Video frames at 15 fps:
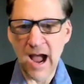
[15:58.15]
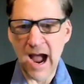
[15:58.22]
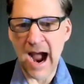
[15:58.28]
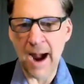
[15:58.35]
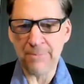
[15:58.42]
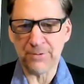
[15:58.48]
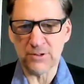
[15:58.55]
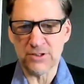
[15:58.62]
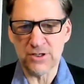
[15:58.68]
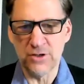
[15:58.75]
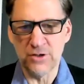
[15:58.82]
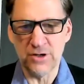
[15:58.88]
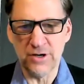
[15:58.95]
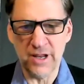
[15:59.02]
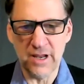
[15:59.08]

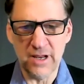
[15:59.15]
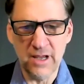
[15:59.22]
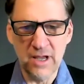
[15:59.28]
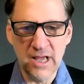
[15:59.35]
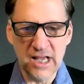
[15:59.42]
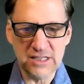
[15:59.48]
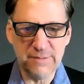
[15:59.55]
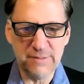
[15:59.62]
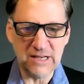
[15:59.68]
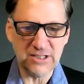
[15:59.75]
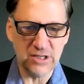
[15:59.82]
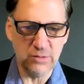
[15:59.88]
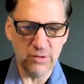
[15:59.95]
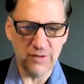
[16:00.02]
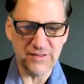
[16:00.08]
opportunity,
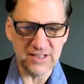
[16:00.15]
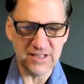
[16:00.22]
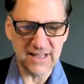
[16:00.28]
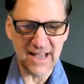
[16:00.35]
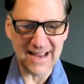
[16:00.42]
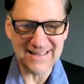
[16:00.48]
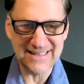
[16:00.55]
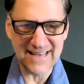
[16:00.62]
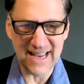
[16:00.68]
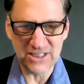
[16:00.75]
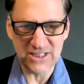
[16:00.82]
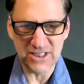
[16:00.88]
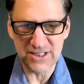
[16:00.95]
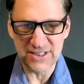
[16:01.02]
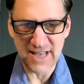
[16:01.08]
especially with the
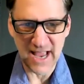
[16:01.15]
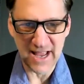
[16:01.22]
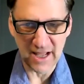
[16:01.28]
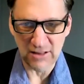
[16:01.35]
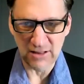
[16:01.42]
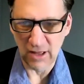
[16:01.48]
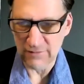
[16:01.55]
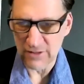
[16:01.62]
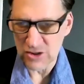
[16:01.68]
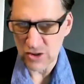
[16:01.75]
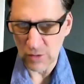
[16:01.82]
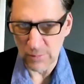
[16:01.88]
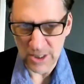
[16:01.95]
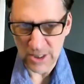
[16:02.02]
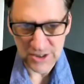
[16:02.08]
Citation 10. I love it
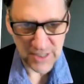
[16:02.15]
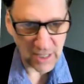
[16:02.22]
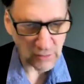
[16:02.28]
so much.